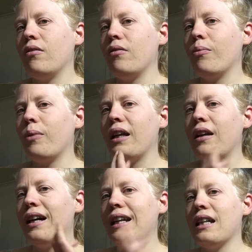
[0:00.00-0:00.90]
when
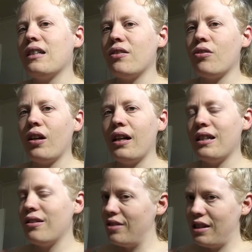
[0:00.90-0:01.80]
I need to try and
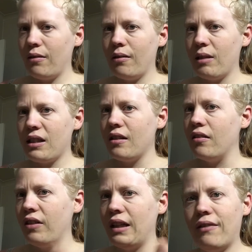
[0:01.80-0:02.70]
do something
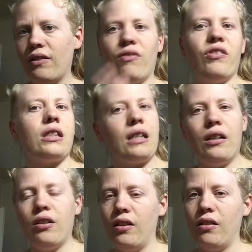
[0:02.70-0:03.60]
myself, even if it's going to
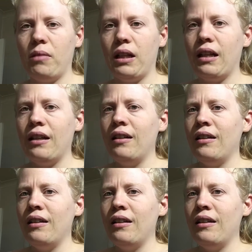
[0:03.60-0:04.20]
hurt me,